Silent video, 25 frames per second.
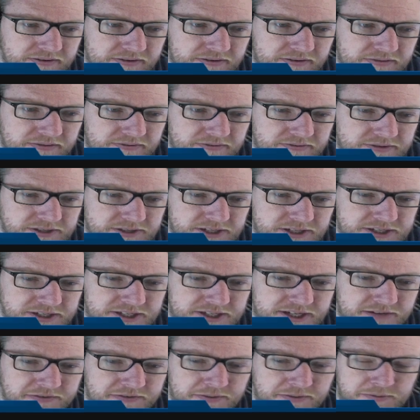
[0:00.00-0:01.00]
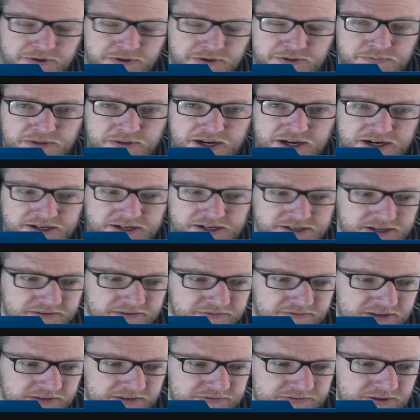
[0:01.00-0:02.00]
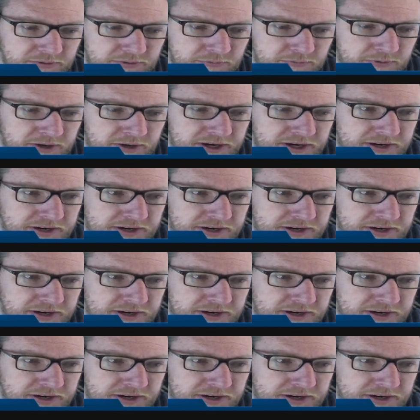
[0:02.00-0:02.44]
sensitivity multipliers I've left at 1.